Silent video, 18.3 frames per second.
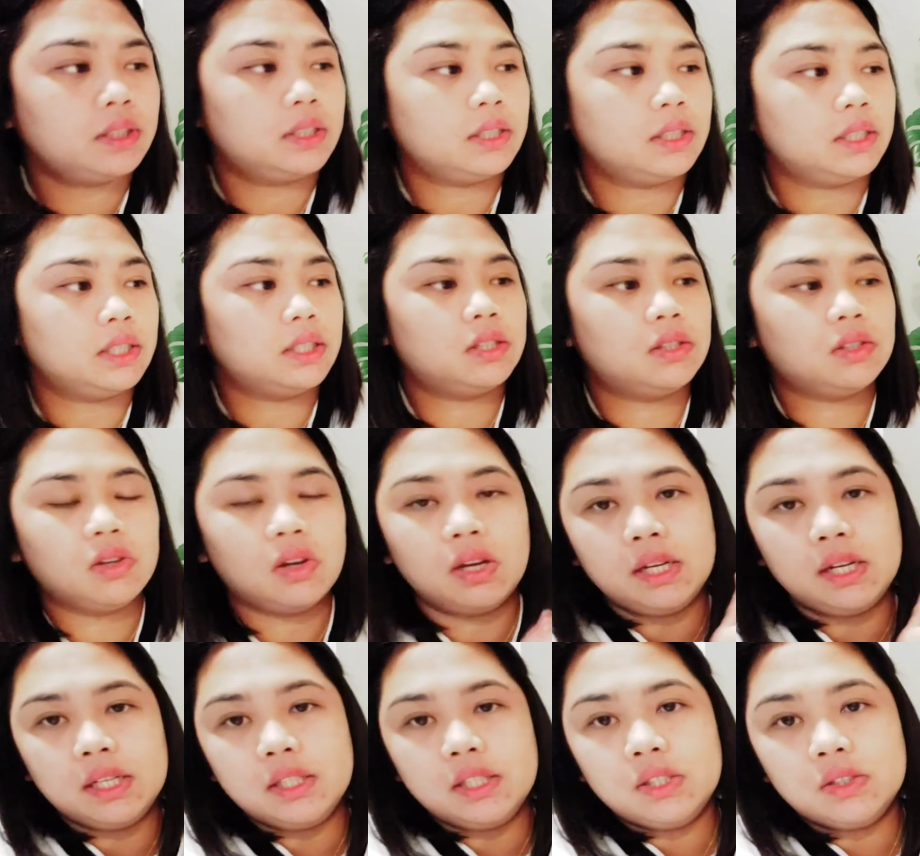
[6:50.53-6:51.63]
it's
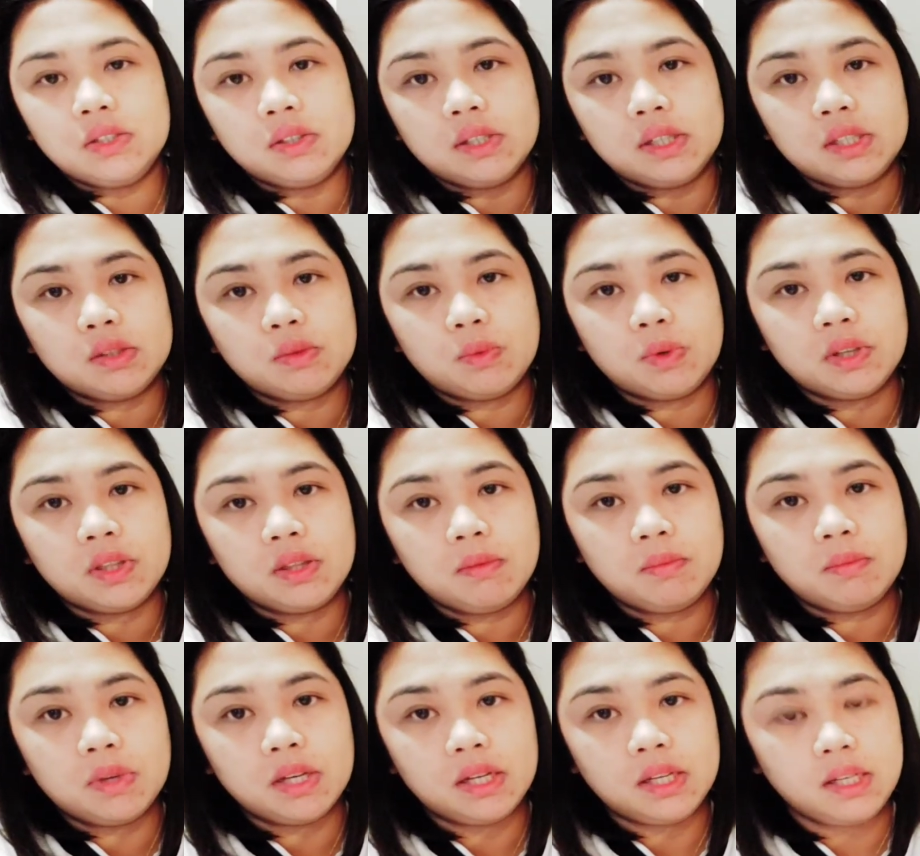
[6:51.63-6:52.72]
solid so it's worth the
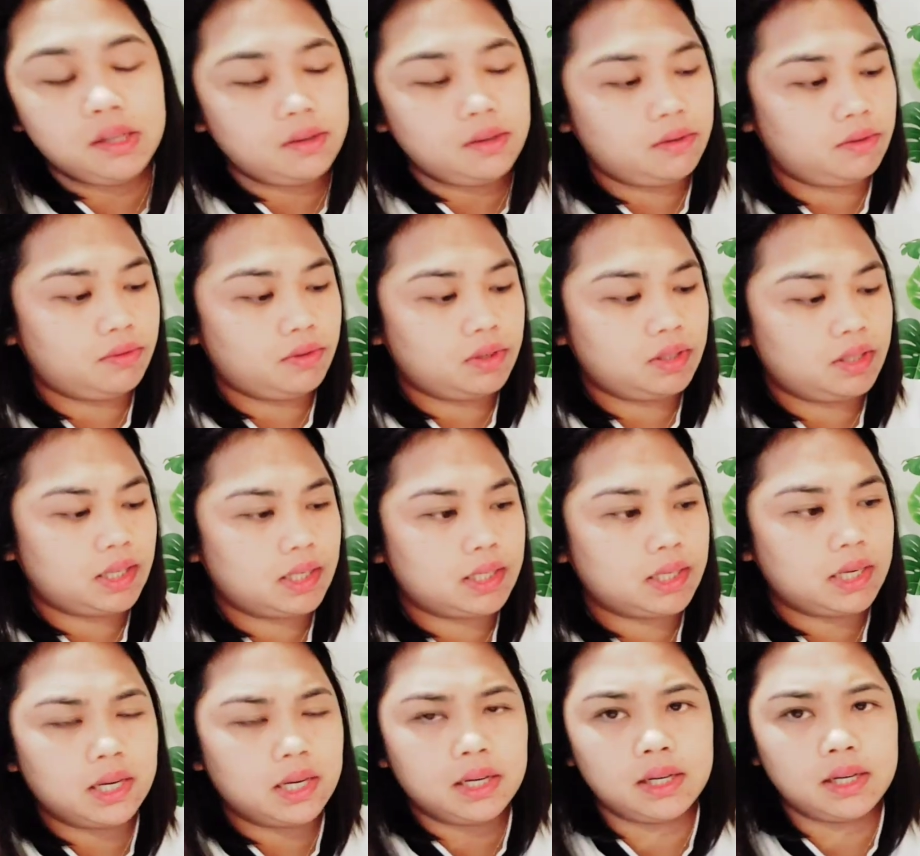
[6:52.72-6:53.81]
money for
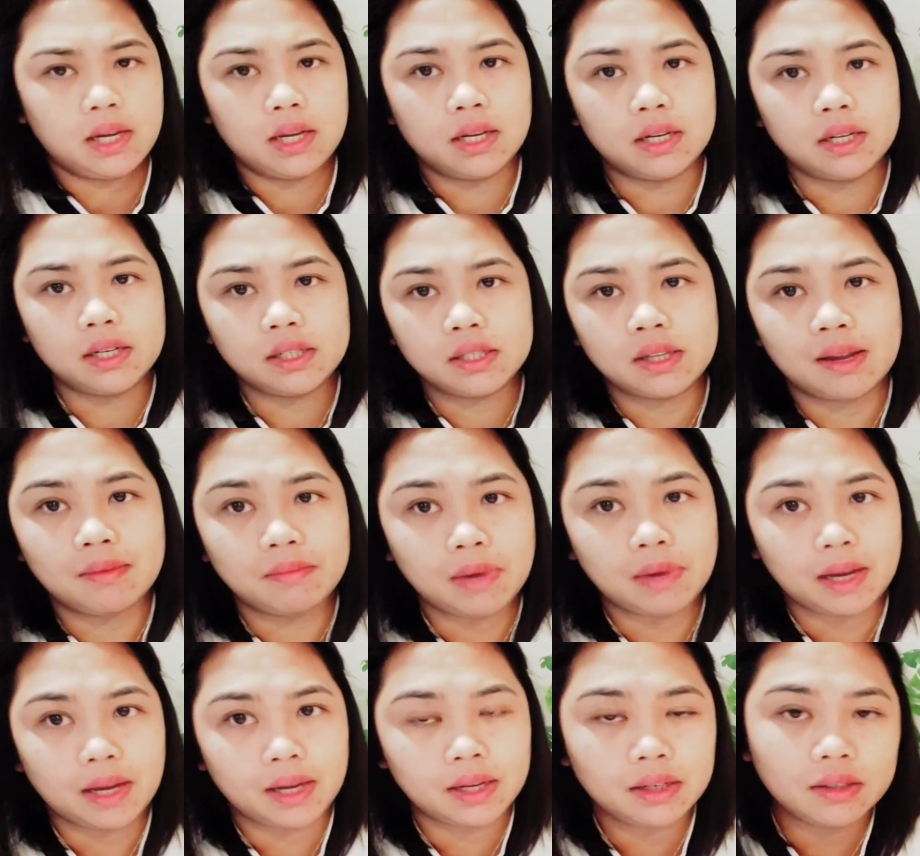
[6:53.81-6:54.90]
$69 not
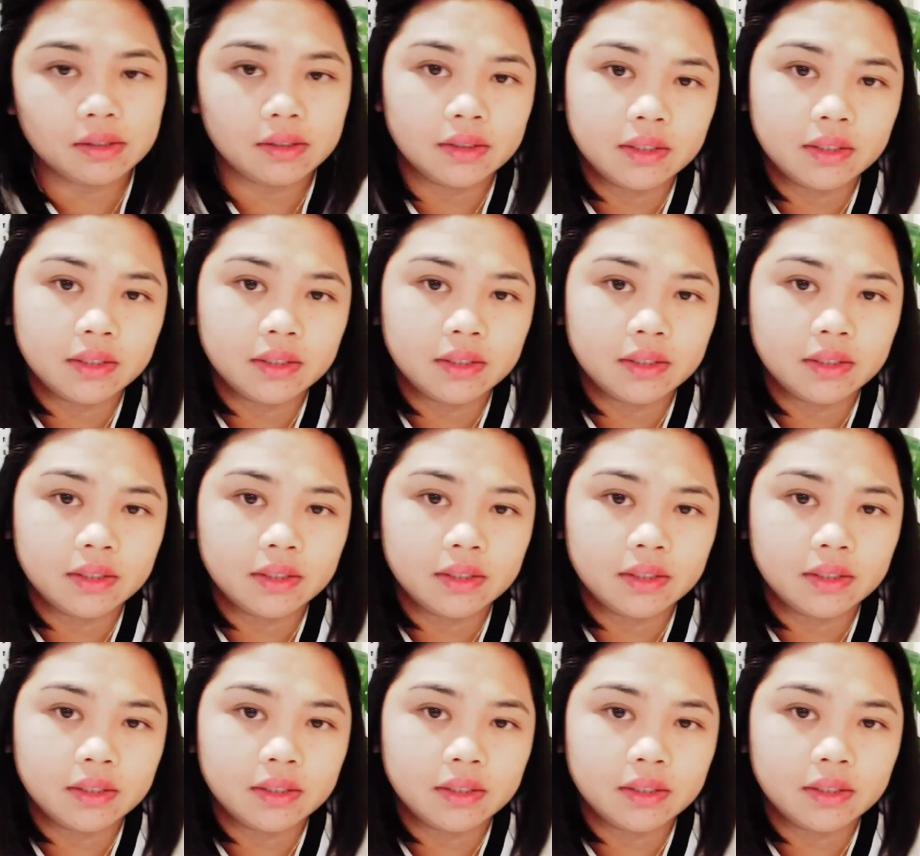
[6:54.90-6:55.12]
bad